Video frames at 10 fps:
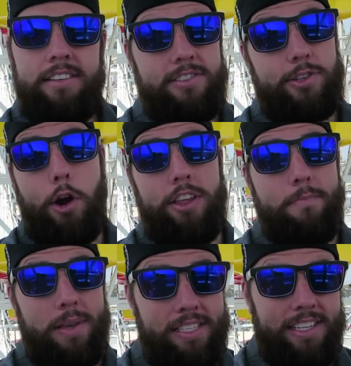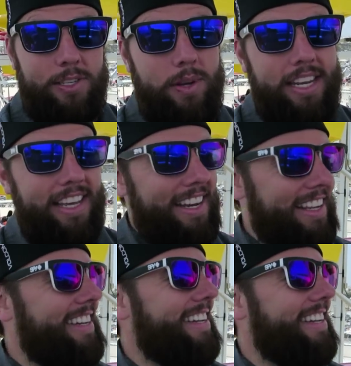Started the business we did.